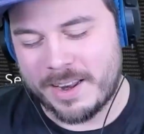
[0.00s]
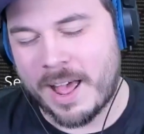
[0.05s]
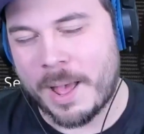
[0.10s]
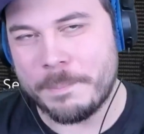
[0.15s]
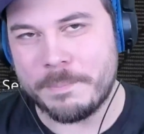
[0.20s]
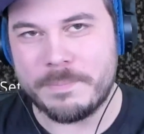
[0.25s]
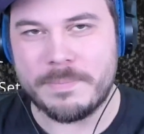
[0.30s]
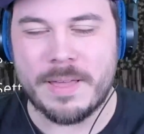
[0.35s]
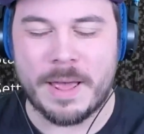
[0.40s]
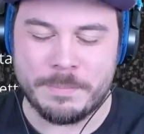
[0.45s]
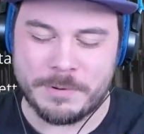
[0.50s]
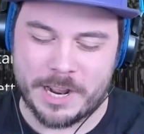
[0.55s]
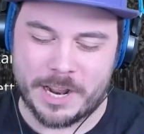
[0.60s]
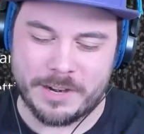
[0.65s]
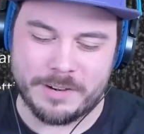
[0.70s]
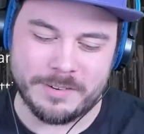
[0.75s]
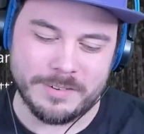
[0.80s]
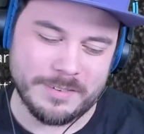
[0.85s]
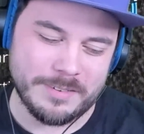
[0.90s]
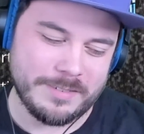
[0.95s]
I'm
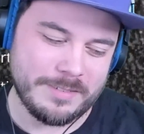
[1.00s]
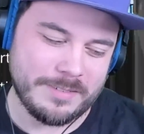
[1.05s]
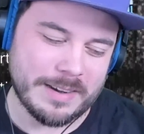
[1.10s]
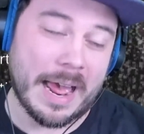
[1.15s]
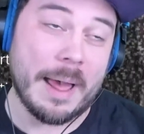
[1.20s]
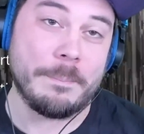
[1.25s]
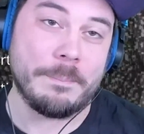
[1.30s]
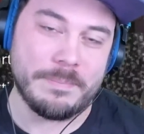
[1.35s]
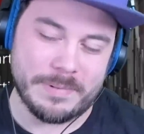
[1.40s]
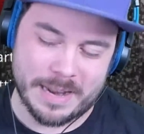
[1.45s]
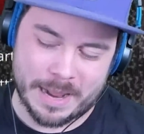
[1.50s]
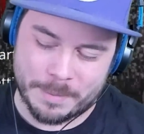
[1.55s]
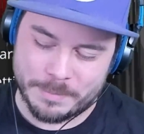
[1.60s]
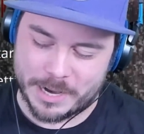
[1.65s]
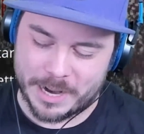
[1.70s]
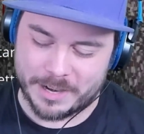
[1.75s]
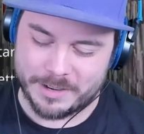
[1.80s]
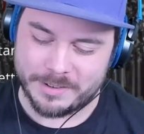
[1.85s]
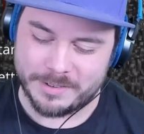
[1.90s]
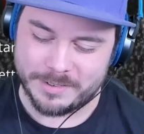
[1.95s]
done. I'm
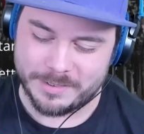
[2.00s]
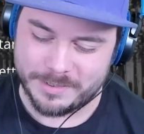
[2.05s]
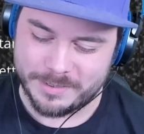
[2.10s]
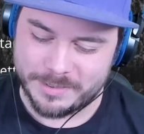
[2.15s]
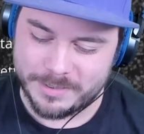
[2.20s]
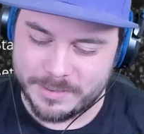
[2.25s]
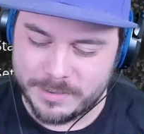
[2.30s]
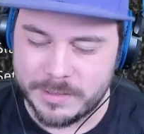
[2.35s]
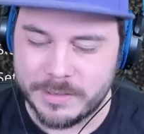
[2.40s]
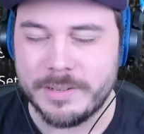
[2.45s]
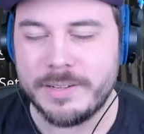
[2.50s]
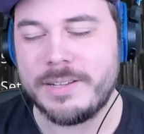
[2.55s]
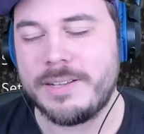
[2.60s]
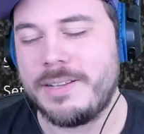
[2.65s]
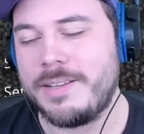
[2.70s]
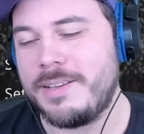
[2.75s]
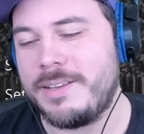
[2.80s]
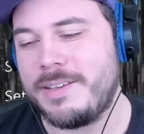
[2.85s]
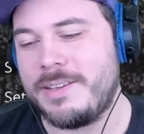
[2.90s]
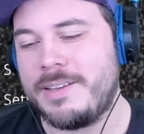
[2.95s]
done.
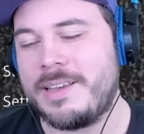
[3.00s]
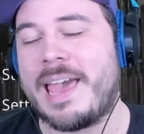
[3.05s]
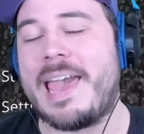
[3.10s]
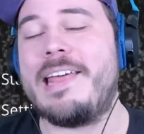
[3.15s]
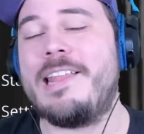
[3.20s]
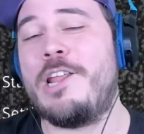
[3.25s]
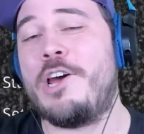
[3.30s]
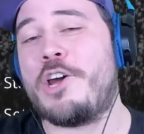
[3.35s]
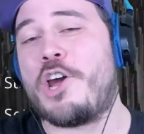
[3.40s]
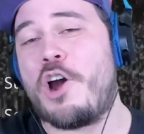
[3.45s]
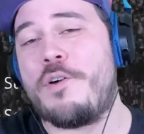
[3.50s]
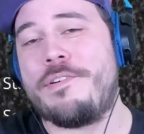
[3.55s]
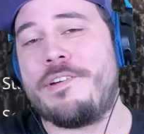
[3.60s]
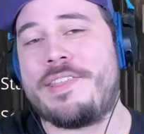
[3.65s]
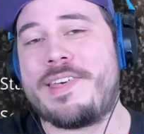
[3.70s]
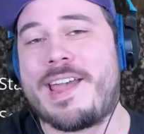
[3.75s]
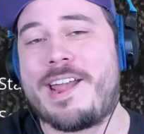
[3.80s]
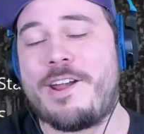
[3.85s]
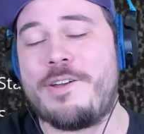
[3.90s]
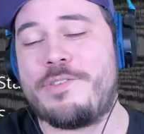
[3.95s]
Hey, look over
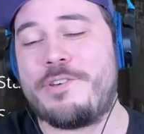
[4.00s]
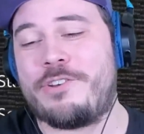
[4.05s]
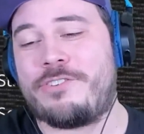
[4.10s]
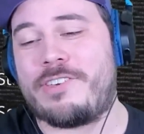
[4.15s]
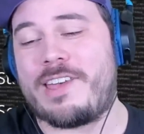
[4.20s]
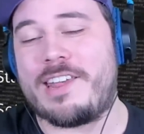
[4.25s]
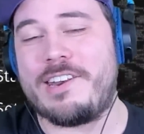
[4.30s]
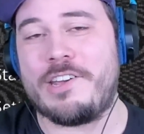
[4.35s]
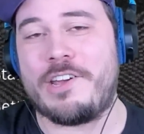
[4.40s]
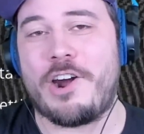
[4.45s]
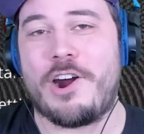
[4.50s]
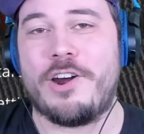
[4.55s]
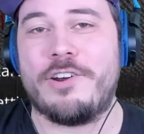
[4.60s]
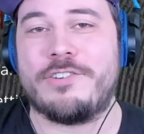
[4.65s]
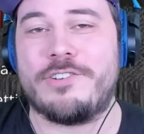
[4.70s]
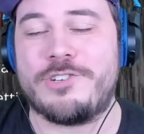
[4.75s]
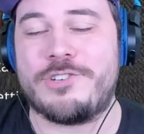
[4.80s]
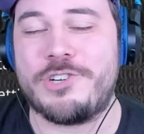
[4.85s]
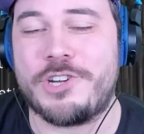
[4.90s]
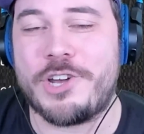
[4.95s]
there, there's end
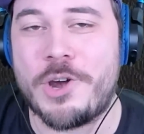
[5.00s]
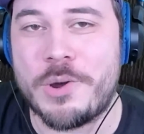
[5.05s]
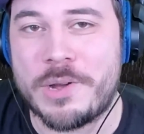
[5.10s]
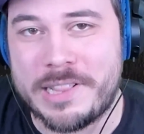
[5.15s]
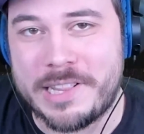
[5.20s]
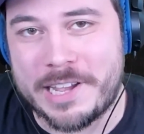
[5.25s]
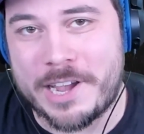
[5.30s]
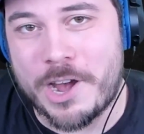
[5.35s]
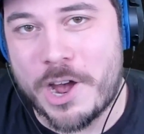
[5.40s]
cards. You should go click